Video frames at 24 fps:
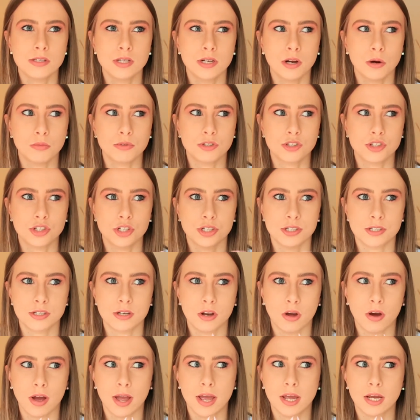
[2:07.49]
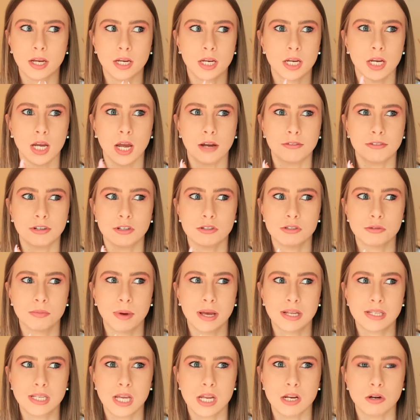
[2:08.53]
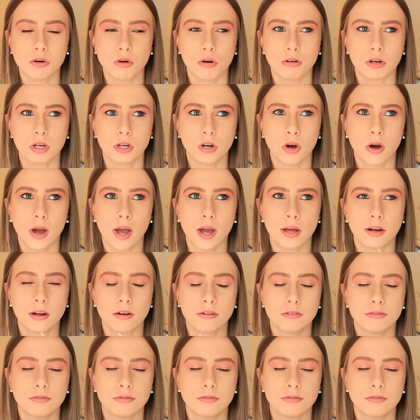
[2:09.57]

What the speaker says: and I was just like, I think it was about 10 o'clock at night, and